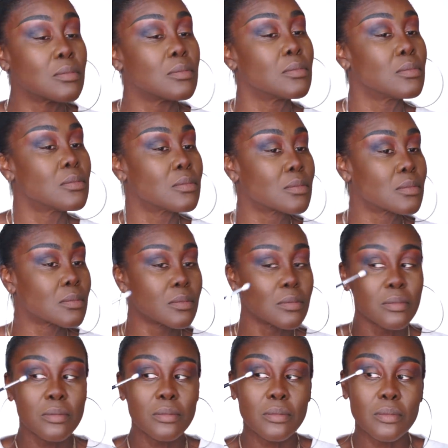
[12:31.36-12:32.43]

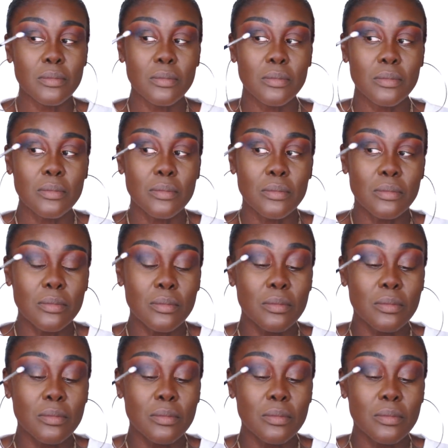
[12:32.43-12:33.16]
Nobody speaks.